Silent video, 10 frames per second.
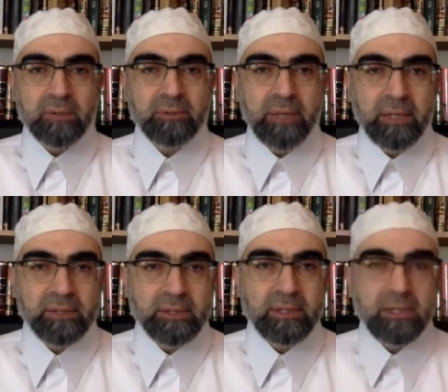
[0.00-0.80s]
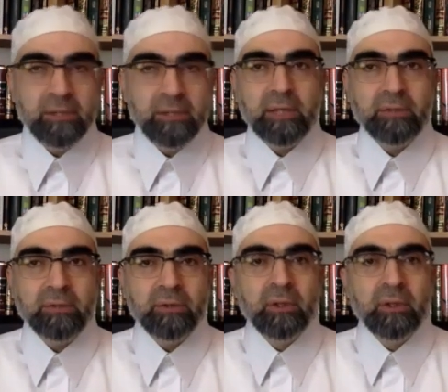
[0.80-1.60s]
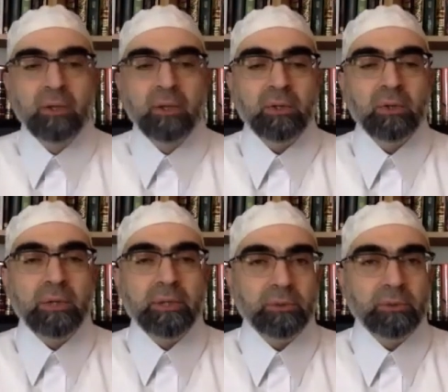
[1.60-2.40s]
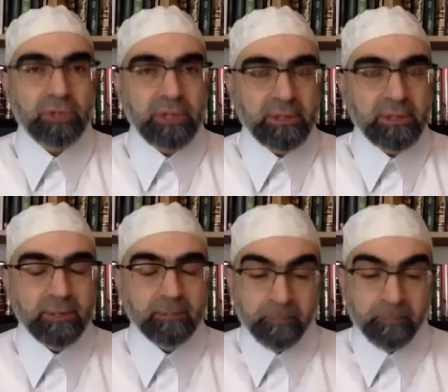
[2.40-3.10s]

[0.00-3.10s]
first, and then you can go and do charity.